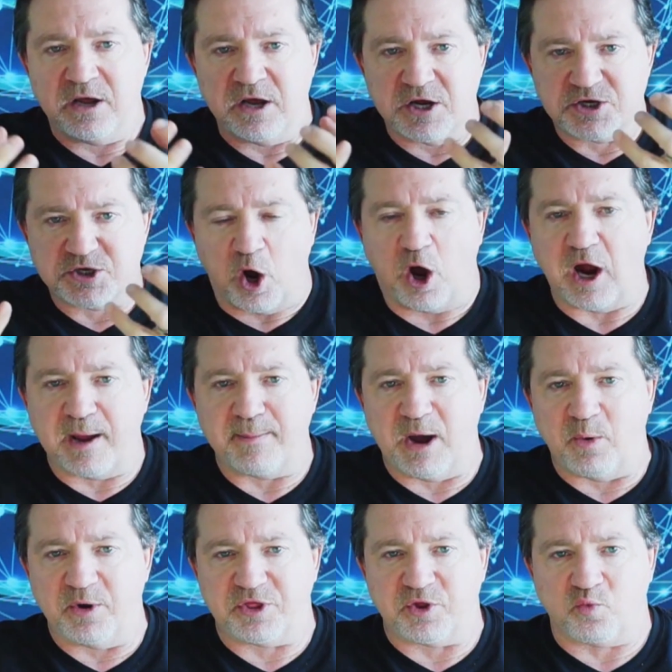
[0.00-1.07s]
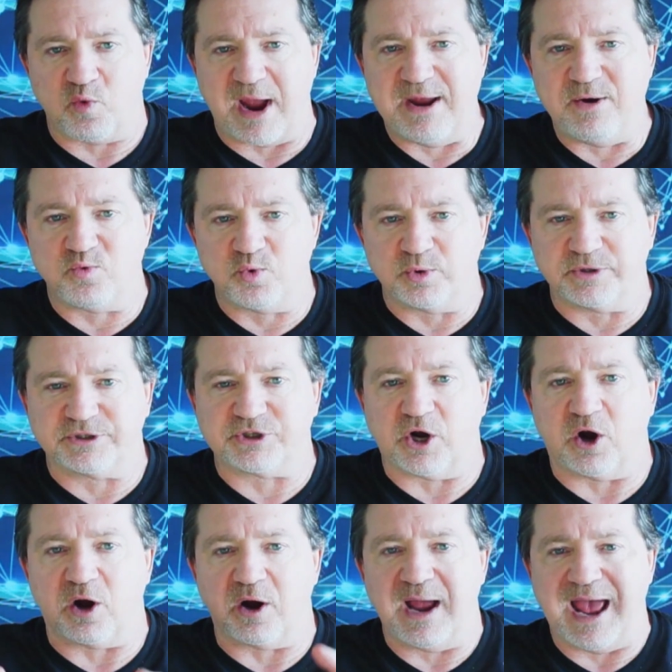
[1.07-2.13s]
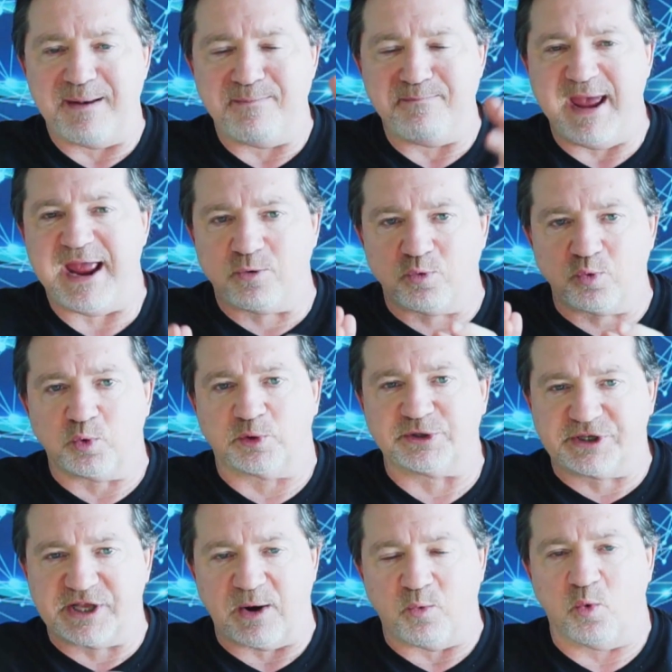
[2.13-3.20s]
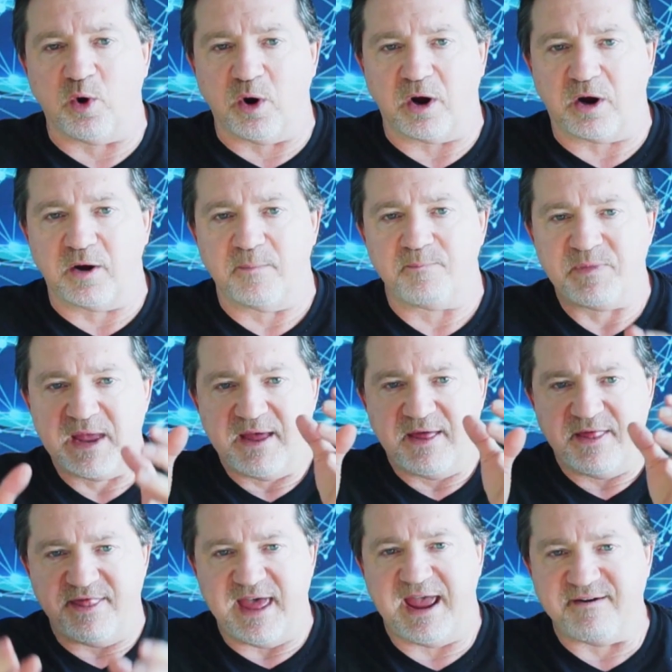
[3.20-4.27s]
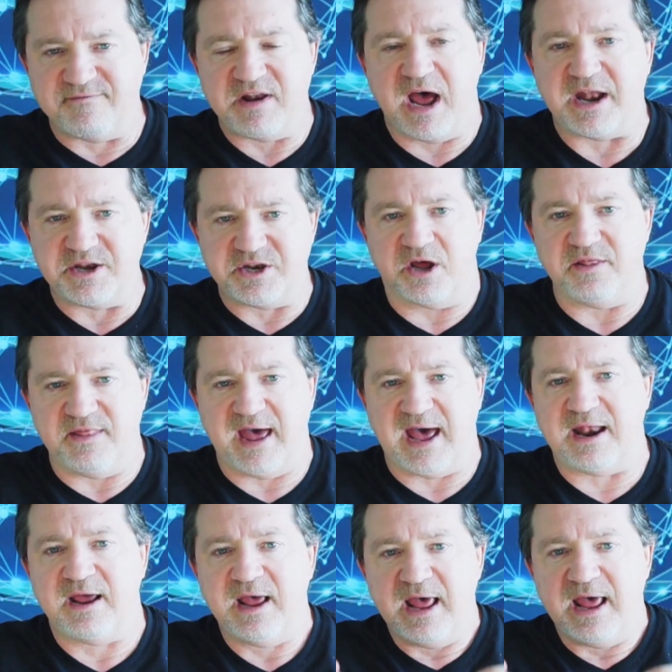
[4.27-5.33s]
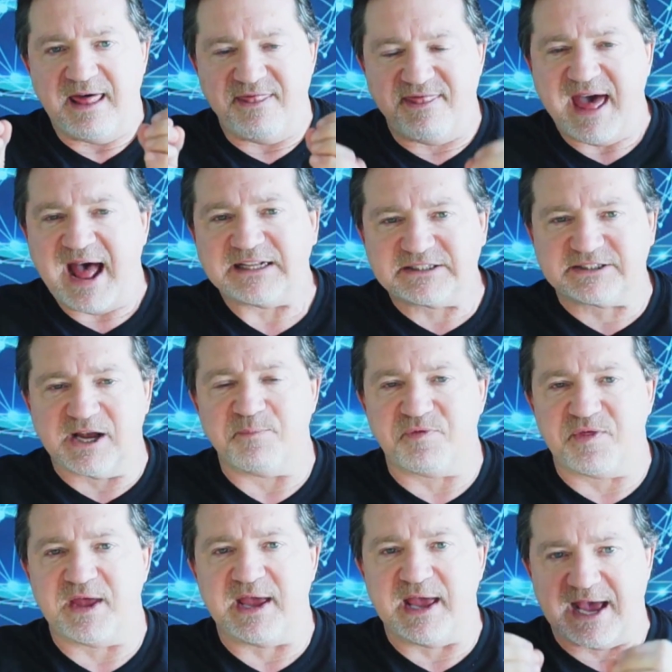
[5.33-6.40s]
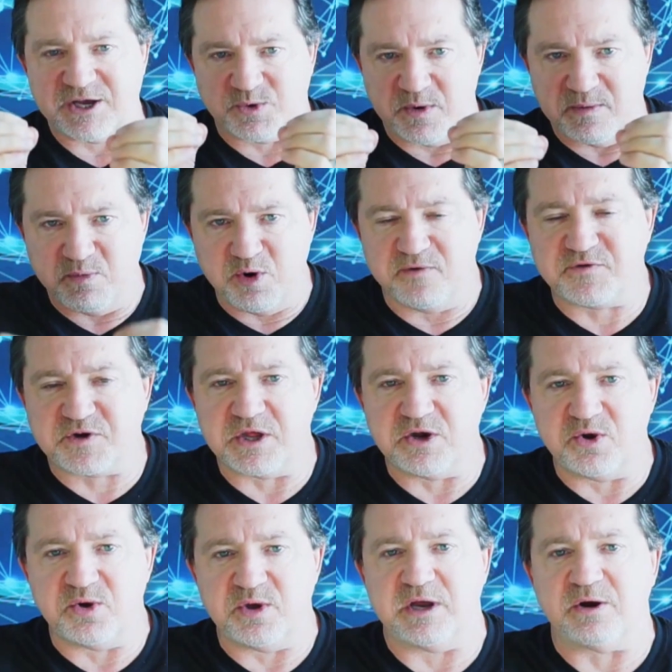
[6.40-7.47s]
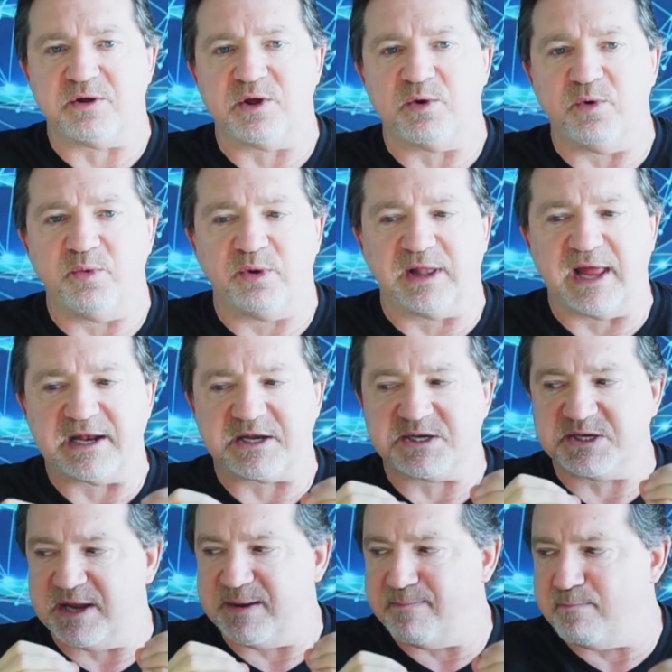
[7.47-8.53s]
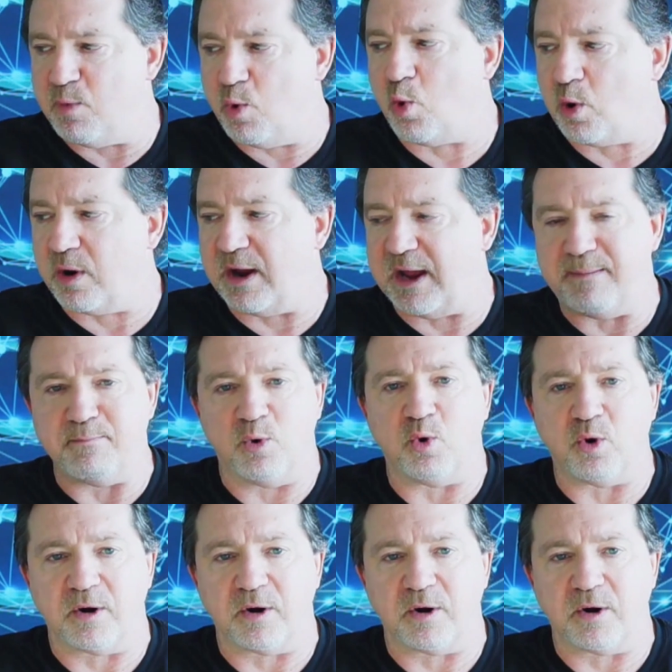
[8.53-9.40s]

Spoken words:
talk about what the right rules are, and make rules that work. They have not done that. And that's something, as we move to the new year, that we would like to see more and more.